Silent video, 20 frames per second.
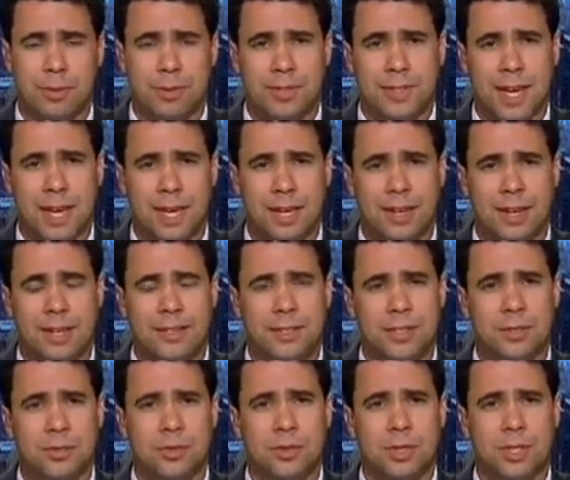But second, it's
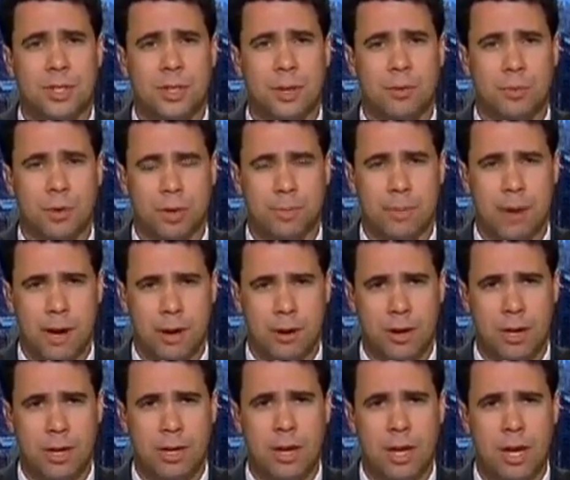interesting that Rick
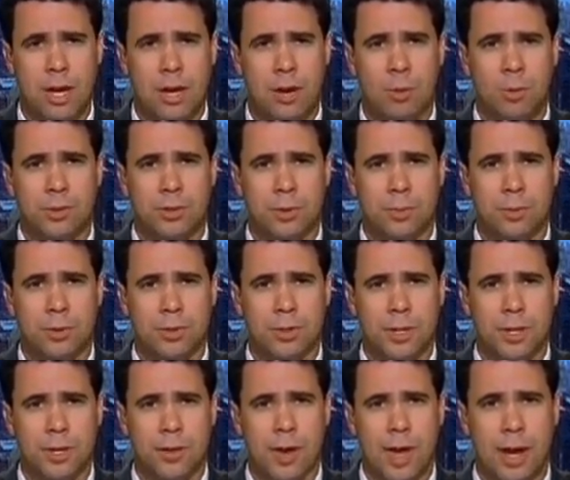Perry was the person
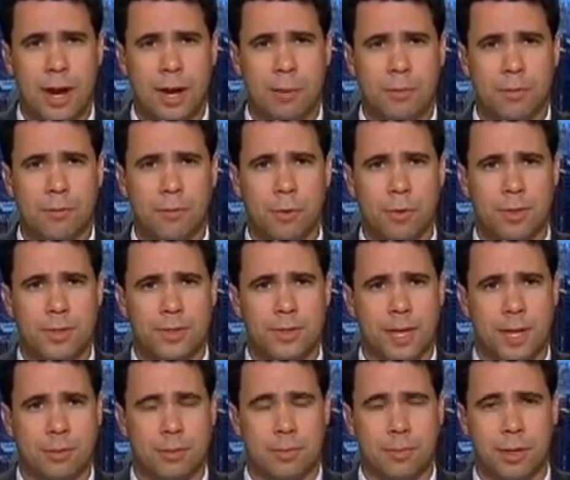that you had on before this
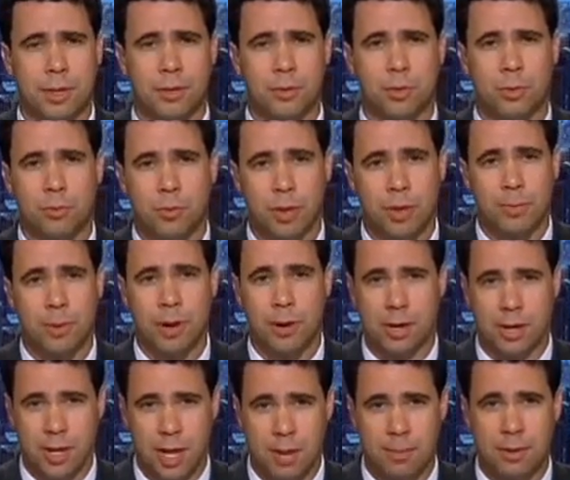segment, because when Rick
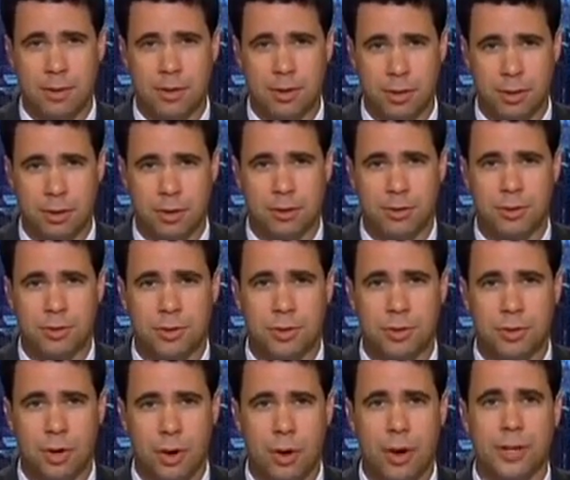Perry came into your
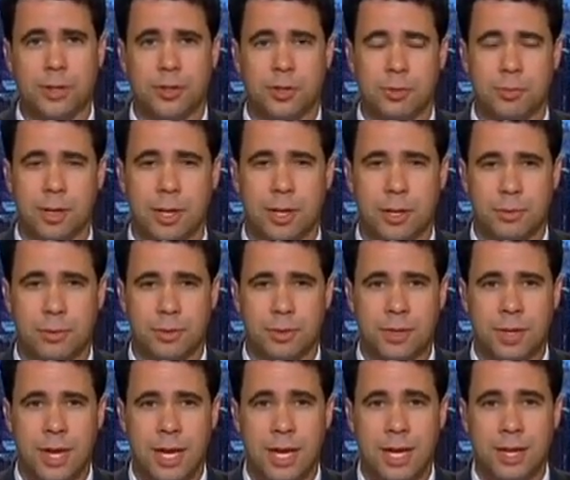studio, I assume that he was
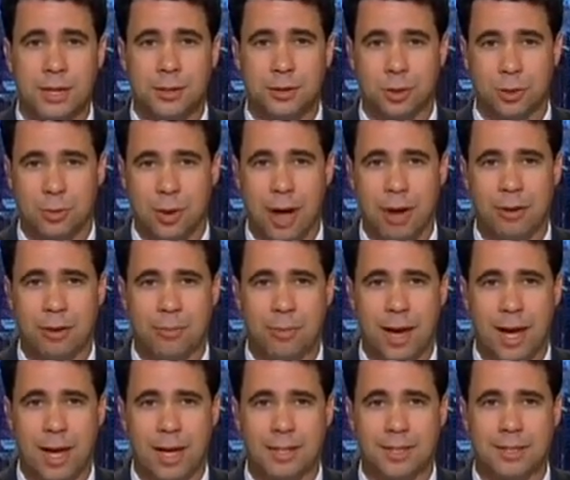surrounded
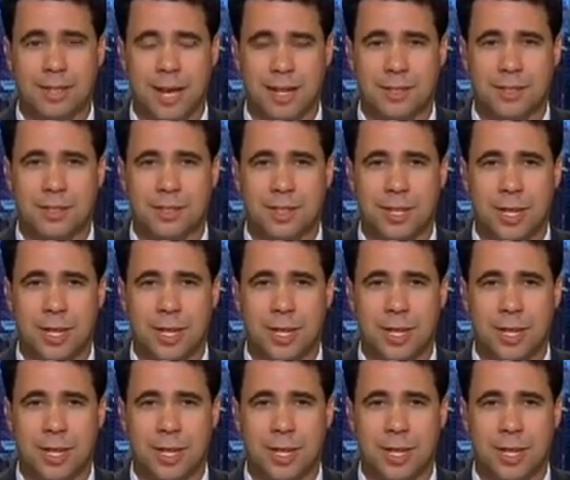by Texas